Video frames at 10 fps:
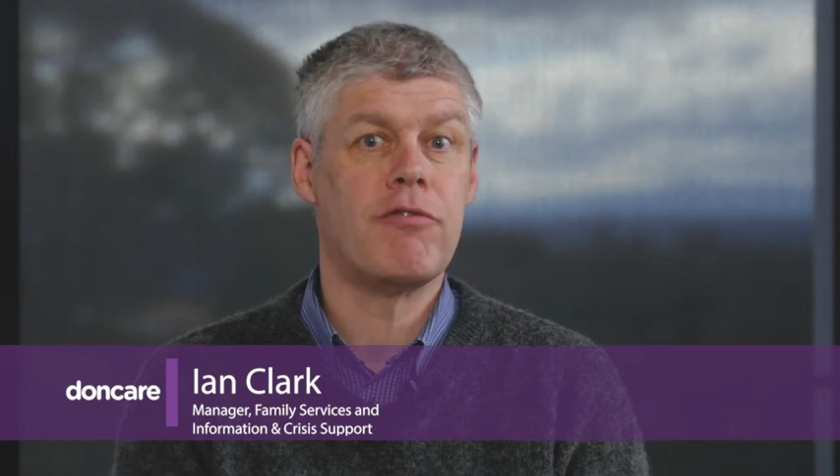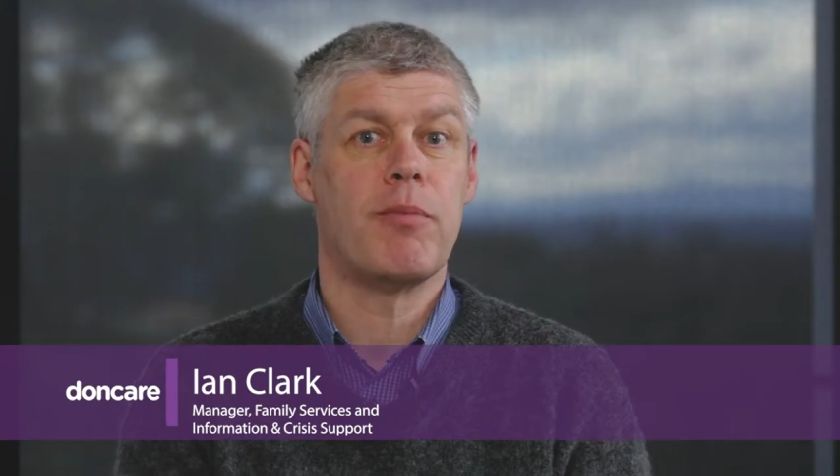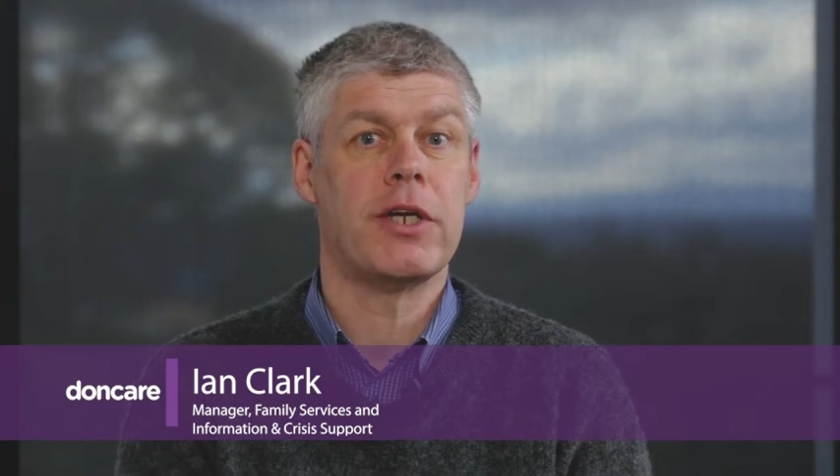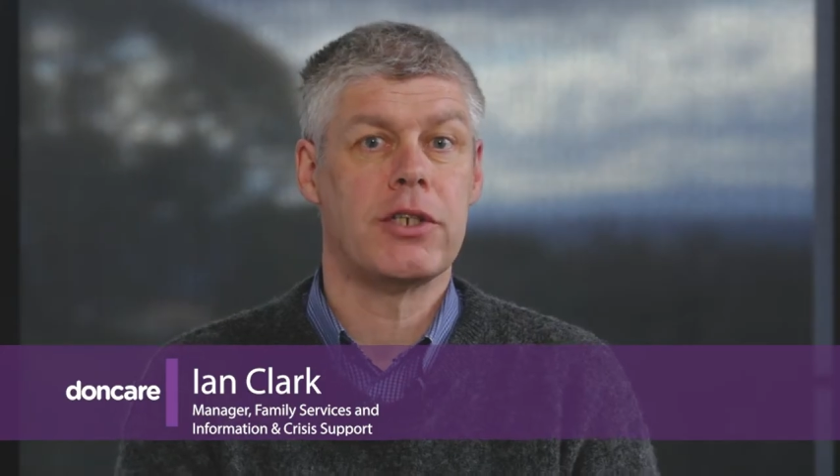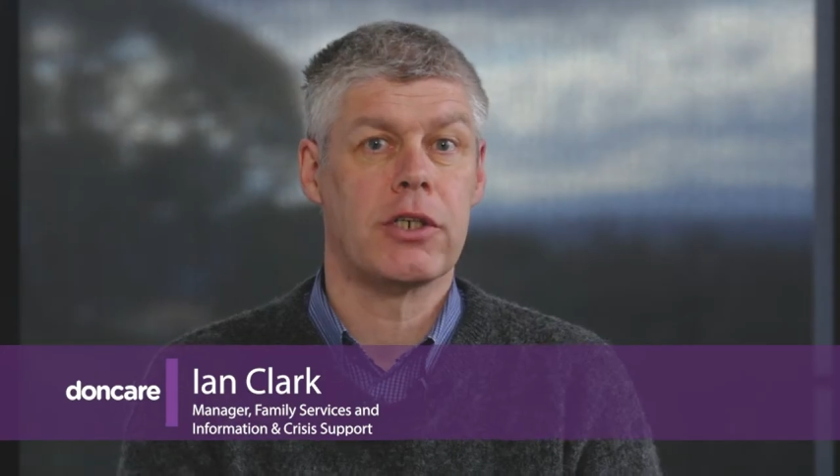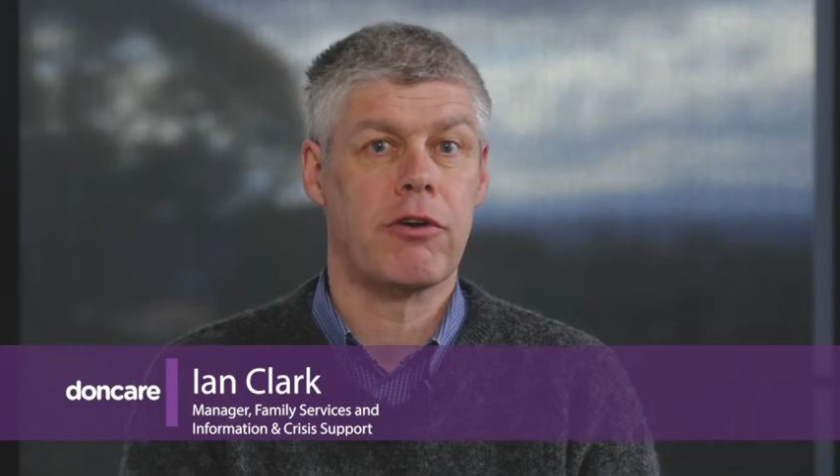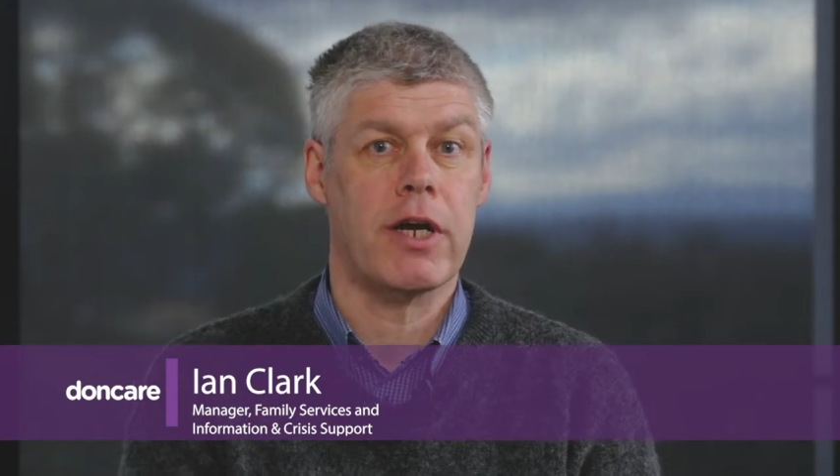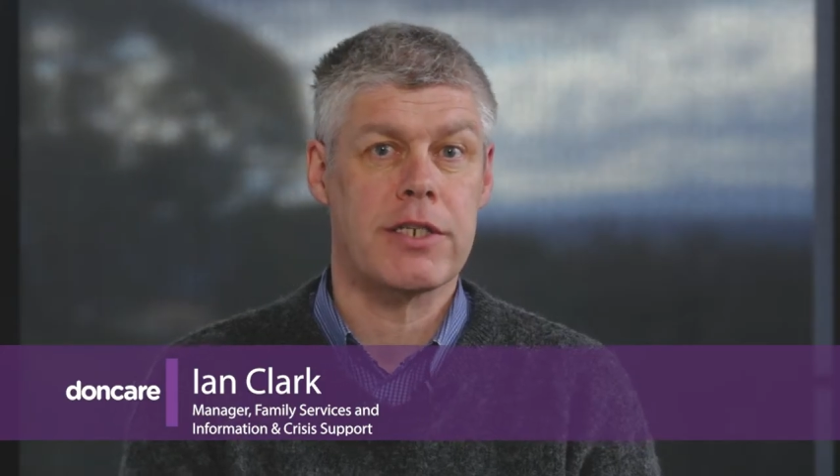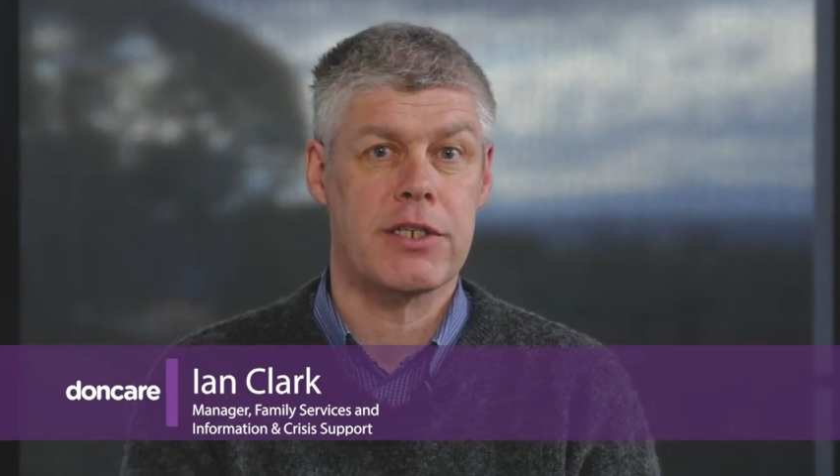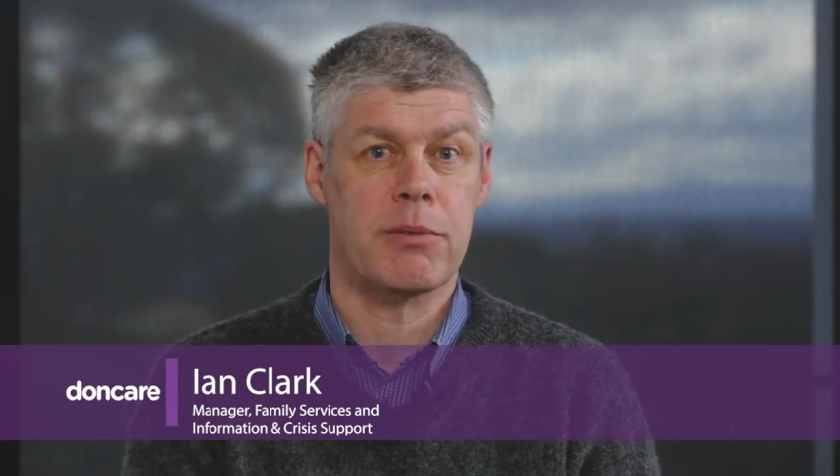Information and
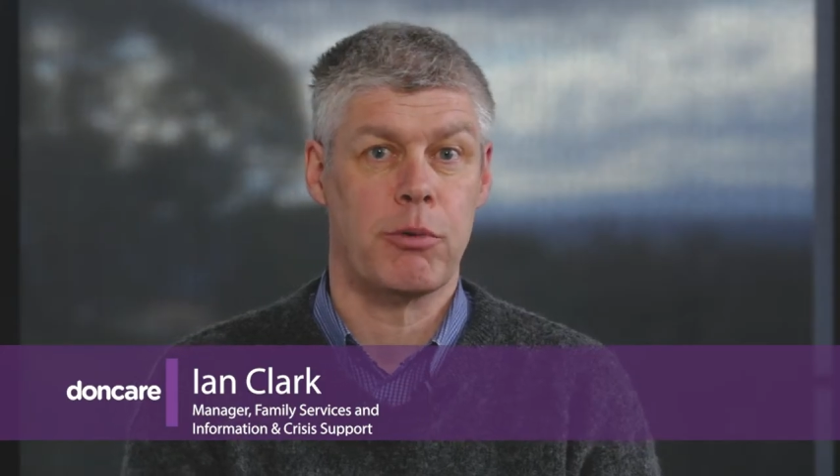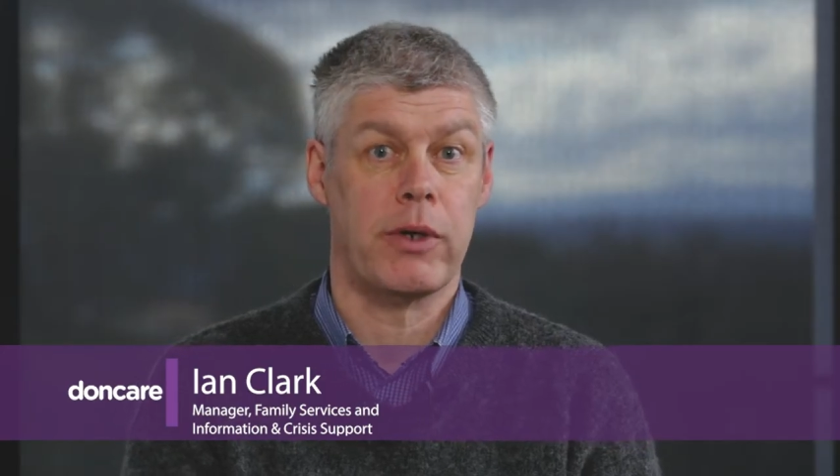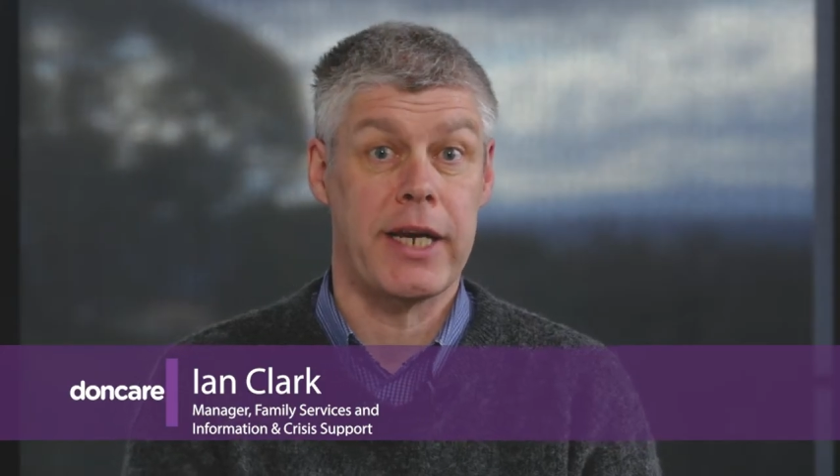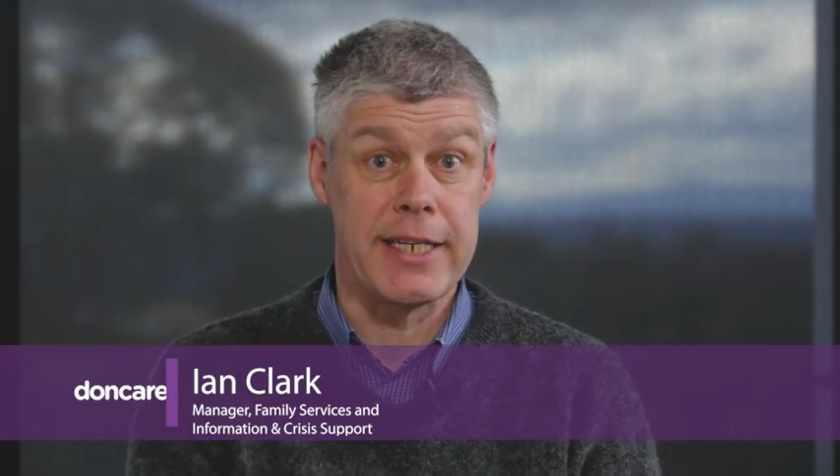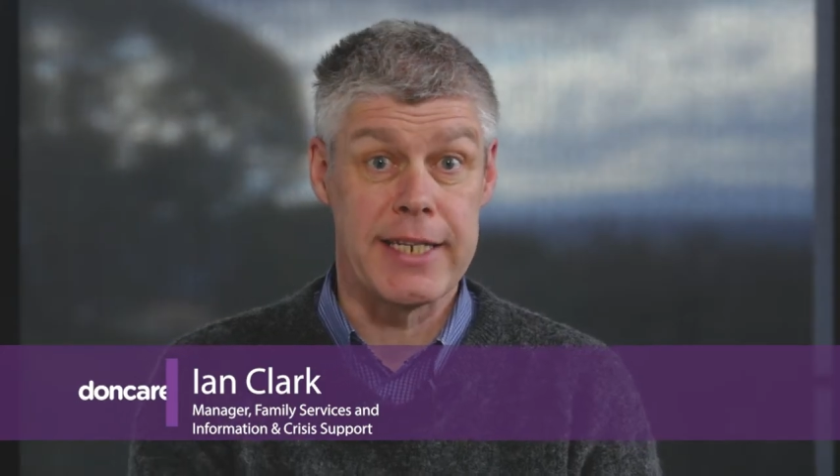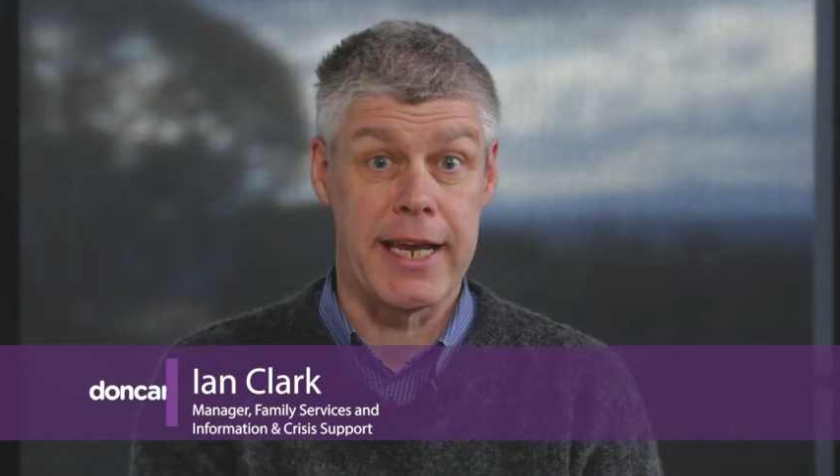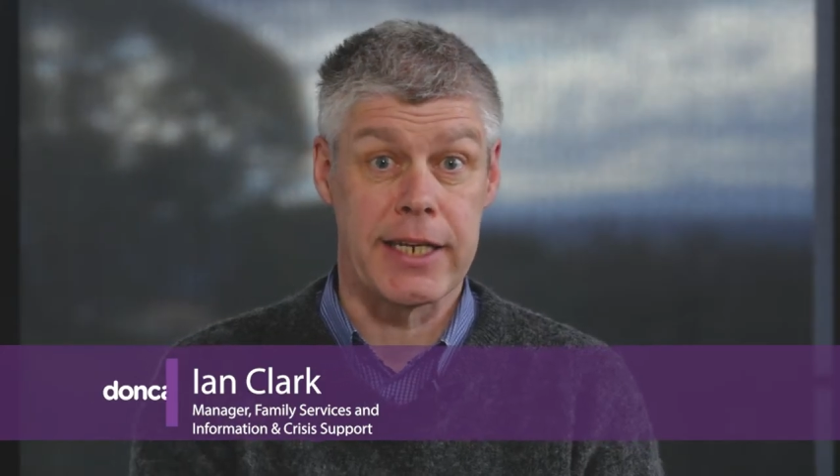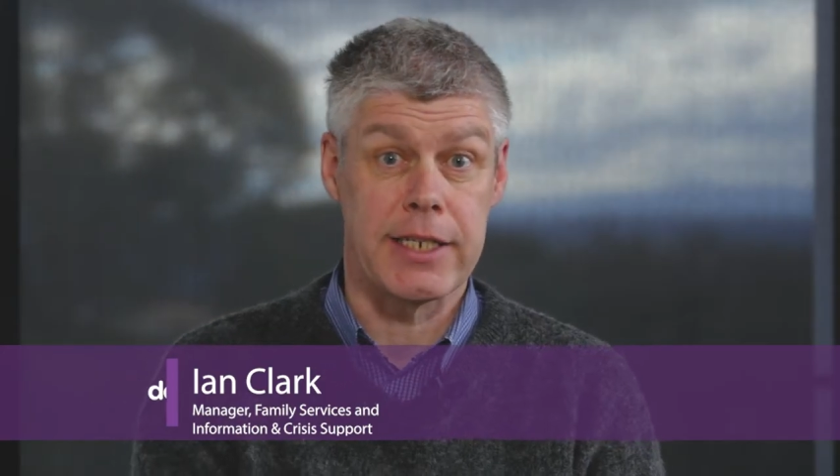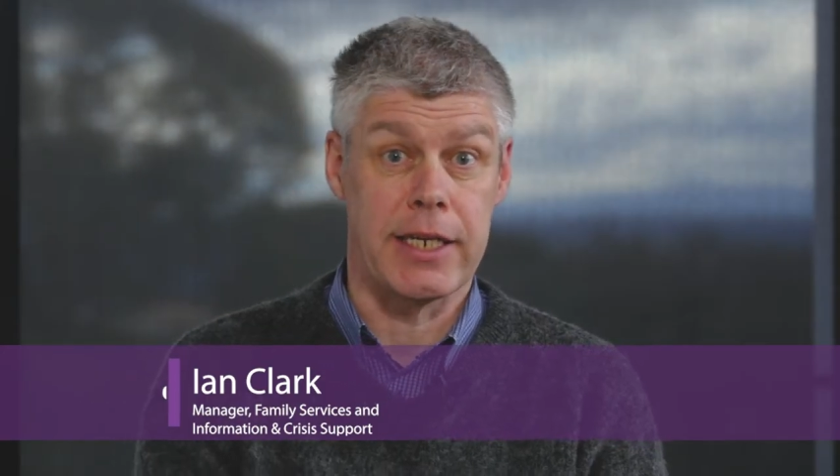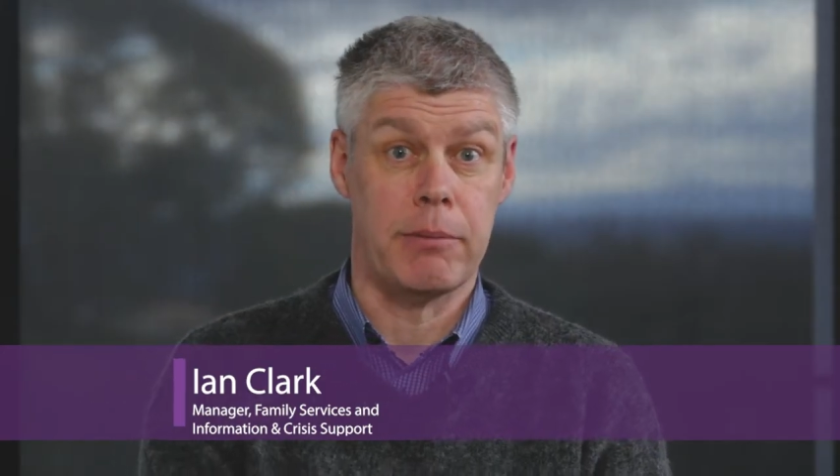Crisis Support
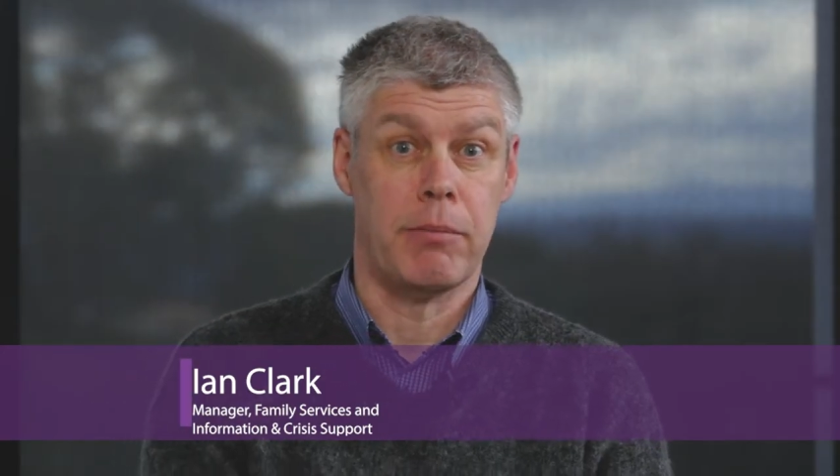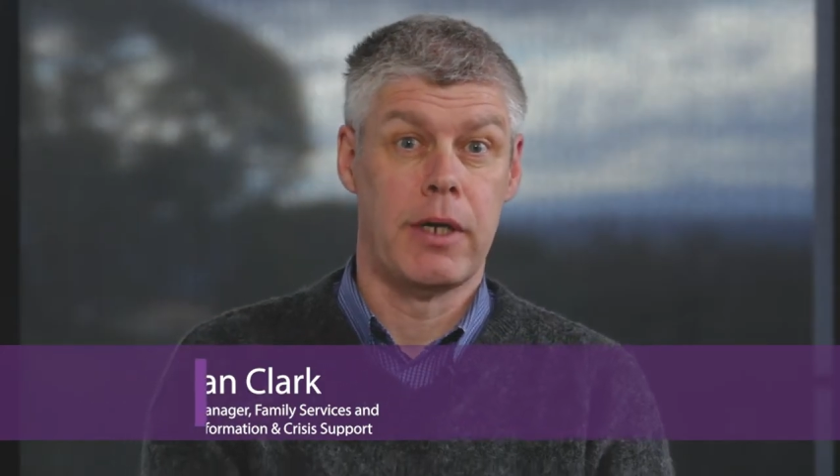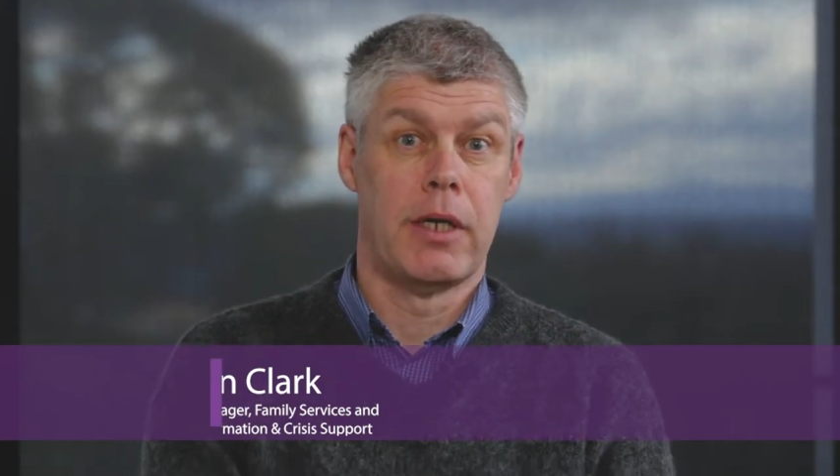Intake Team.